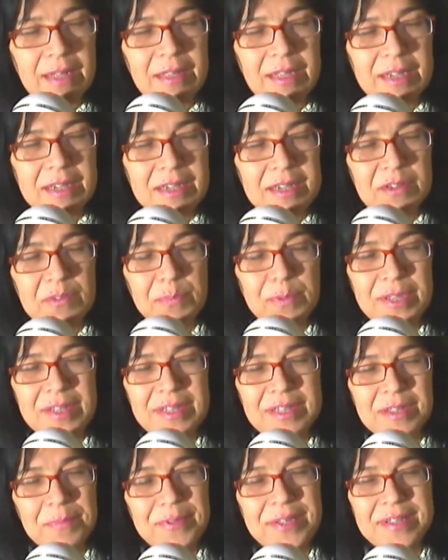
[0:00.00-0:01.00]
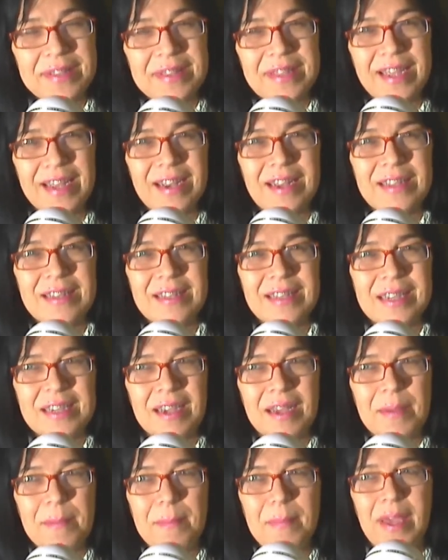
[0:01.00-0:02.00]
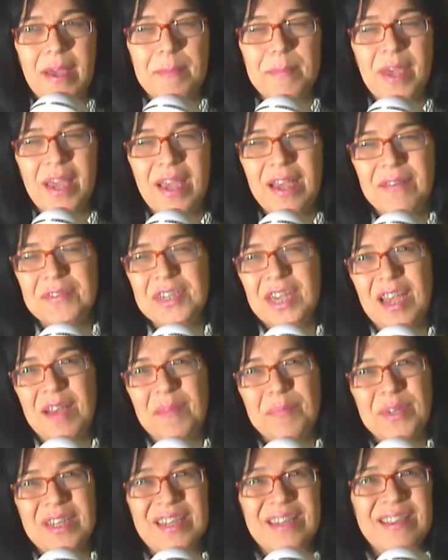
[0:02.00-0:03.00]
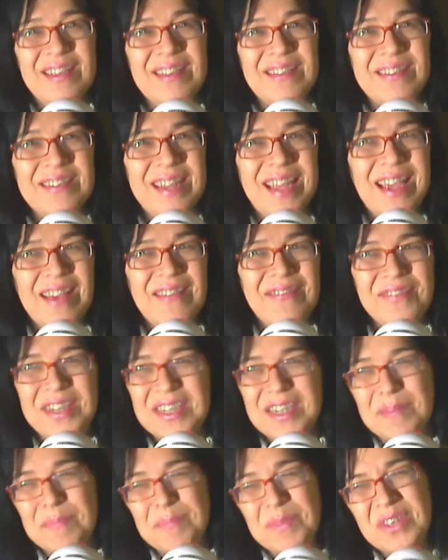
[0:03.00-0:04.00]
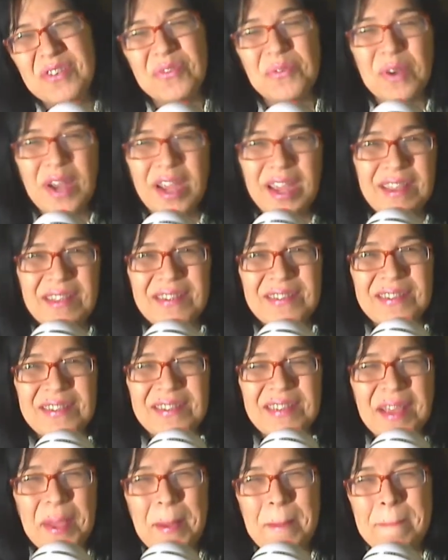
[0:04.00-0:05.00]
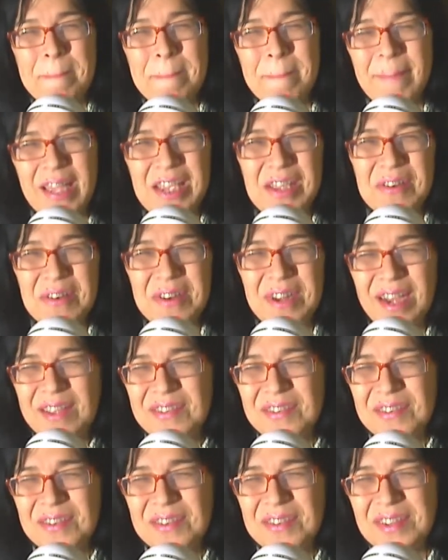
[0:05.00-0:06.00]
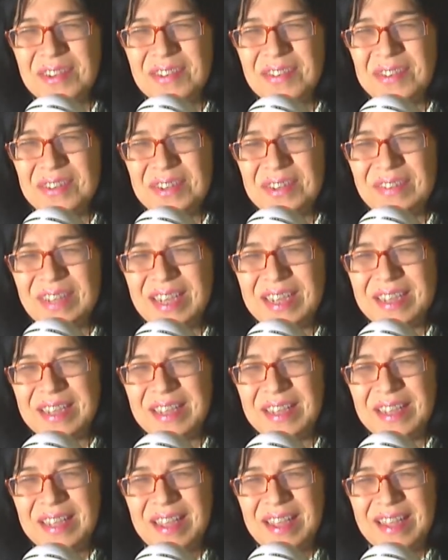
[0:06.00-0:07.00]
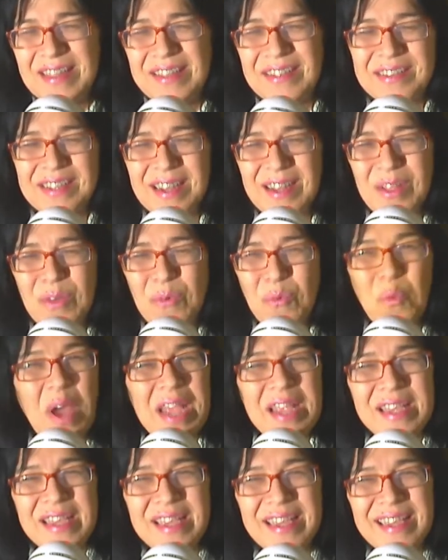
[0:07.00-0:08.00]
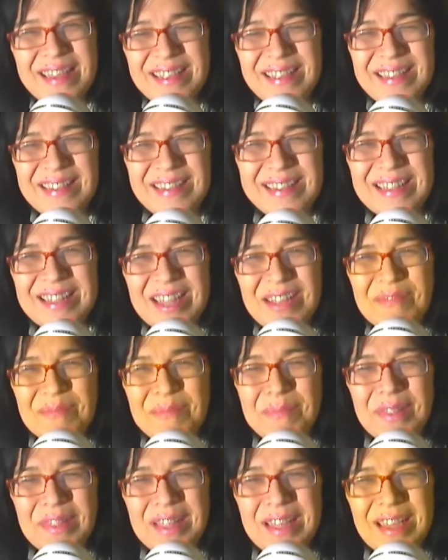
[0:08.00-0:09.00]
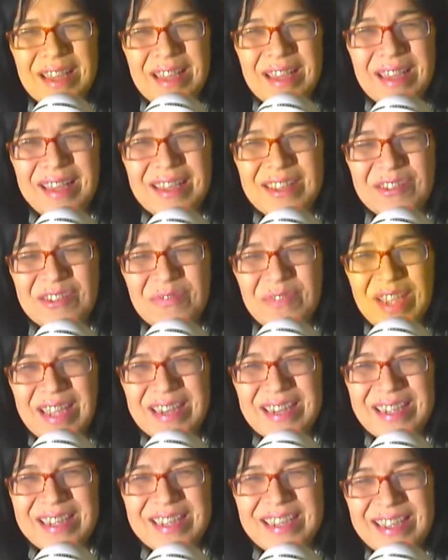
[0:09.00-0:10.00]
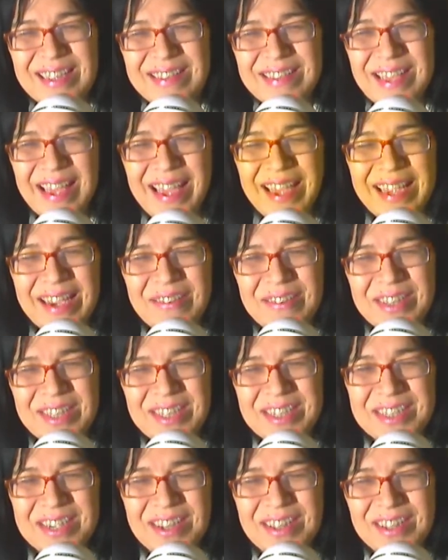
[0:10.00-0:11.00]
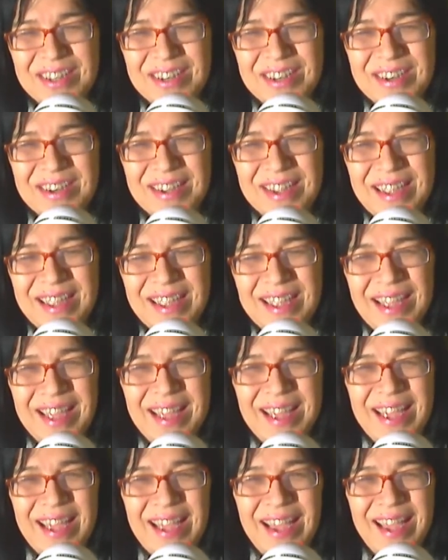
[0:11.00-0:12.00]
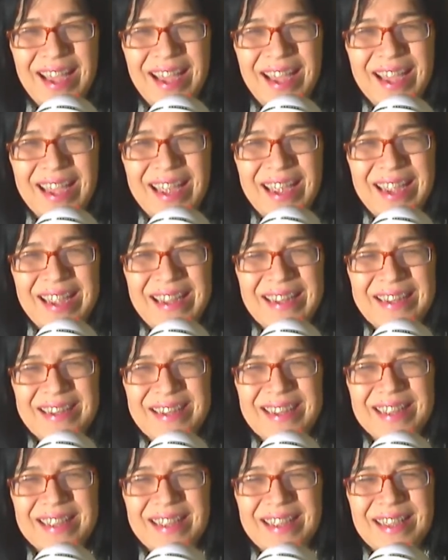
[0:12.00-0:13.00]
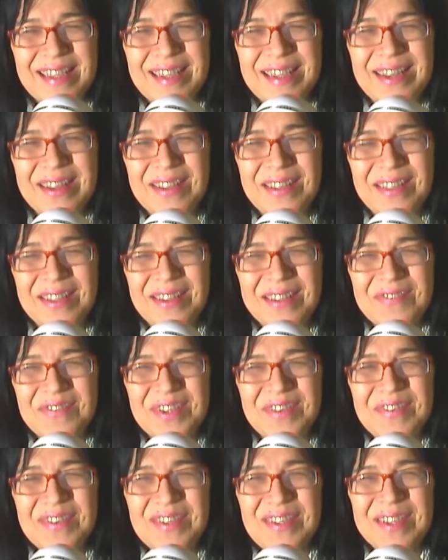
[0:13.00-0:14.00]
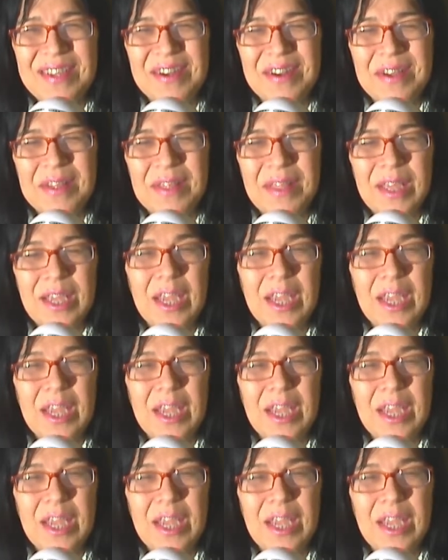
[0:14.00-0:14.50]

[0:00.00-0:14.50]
explain a little bit that, like, I'm half Japanese and half Finnish. I'm mixed race. And, you know, in high school, there's sort of like, there's kind of the white kids and the Hispanic kids hang out with each other. And, you know, there's maybe, you know,